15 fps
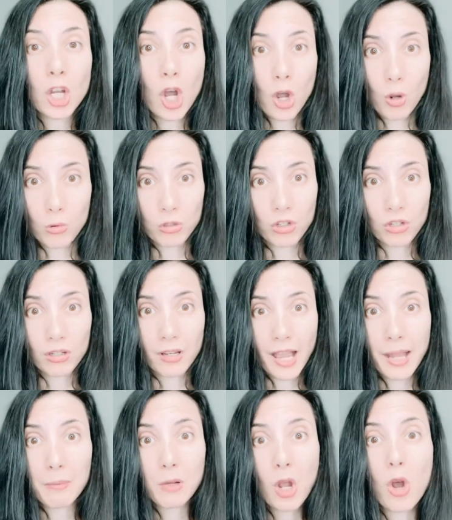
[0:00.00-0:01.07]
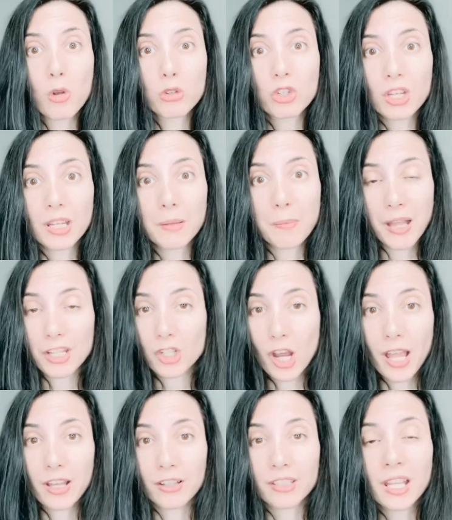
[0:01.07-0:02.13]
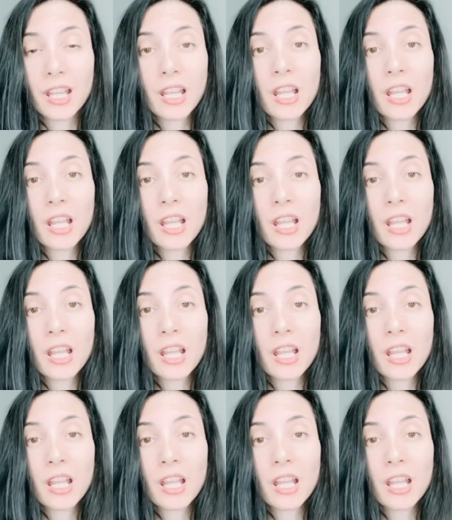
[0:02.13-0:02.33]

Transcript: coach. I'm coaching my child.